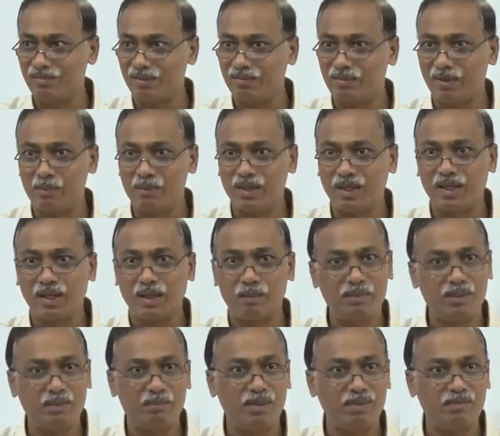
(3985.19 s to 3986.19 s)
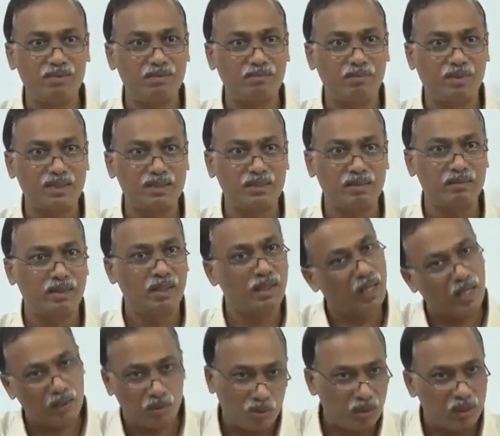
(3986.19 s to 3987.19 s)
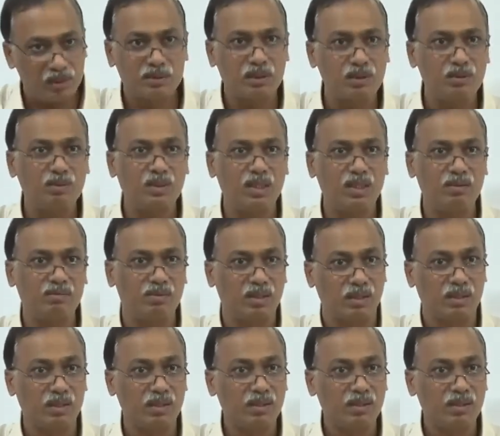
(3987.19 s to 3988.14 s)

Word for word: if I make a commitment with myself then I do not listen to anyone,